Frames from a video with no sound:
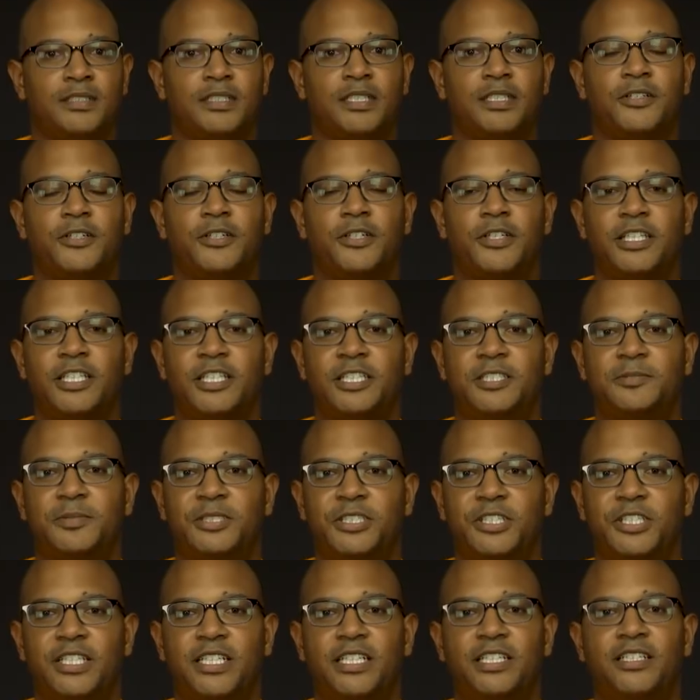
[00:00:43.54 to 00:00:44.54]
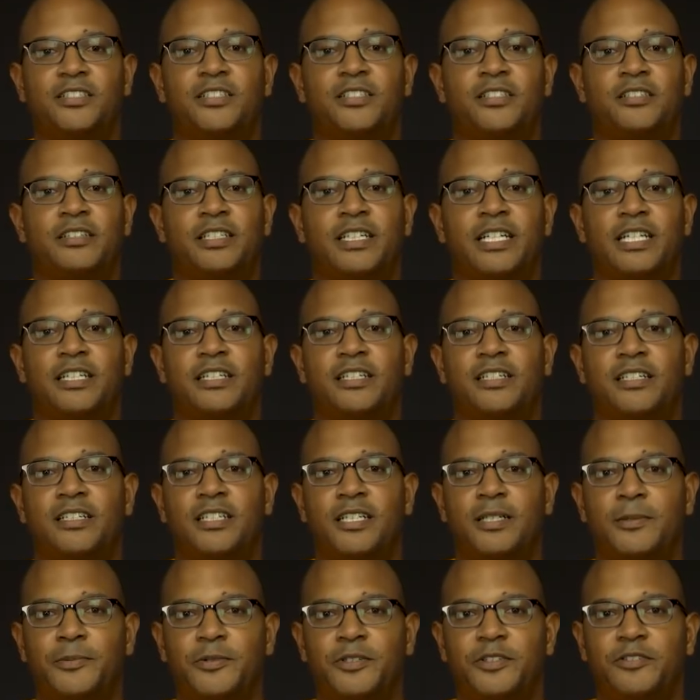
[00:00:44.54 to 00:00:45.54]
Now all these machines are not going to
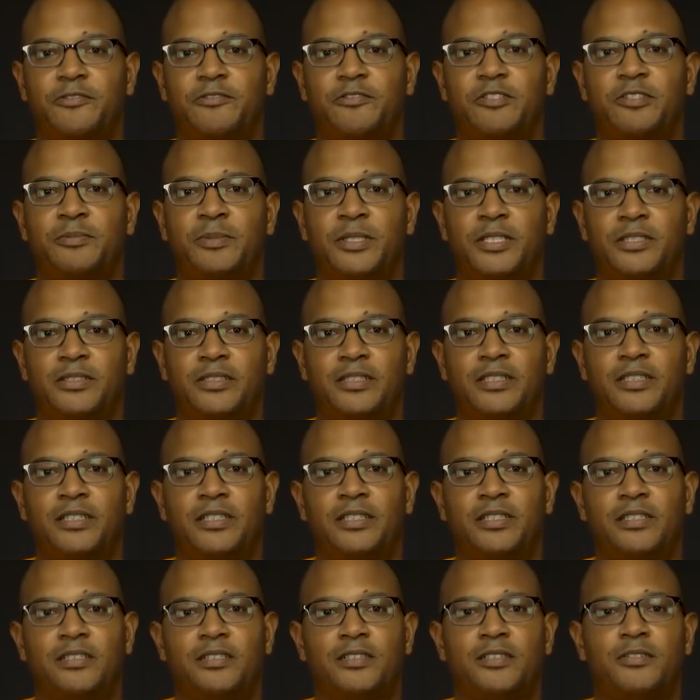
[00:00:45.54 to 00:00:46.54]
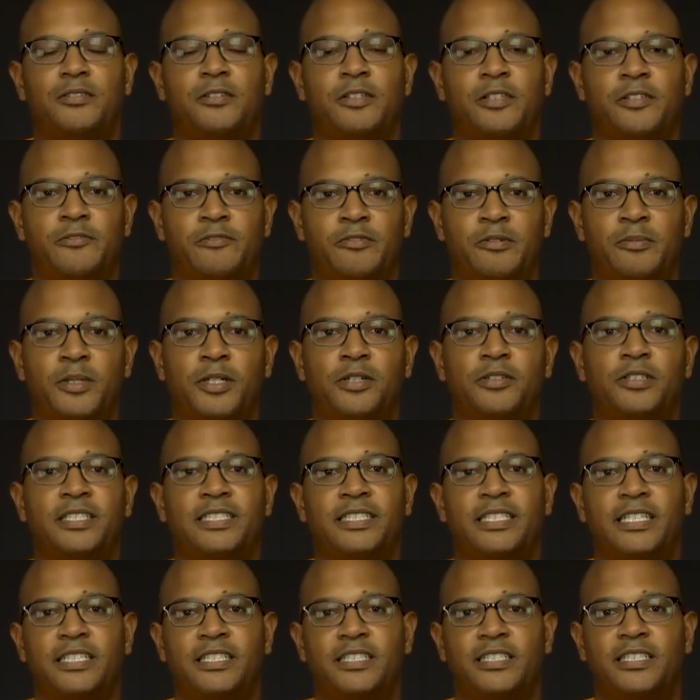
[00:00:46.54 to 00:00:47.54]
come with a remote, so the remote
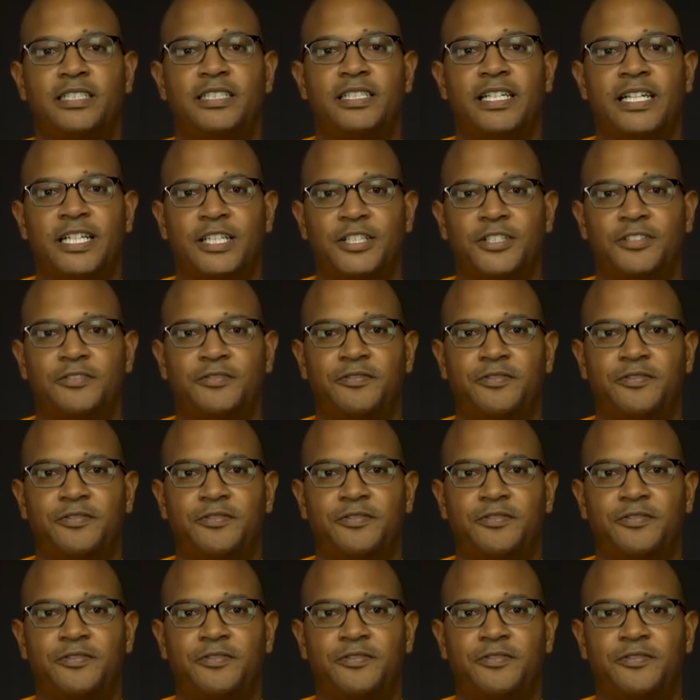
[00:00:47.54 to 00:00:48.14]
is actually an extra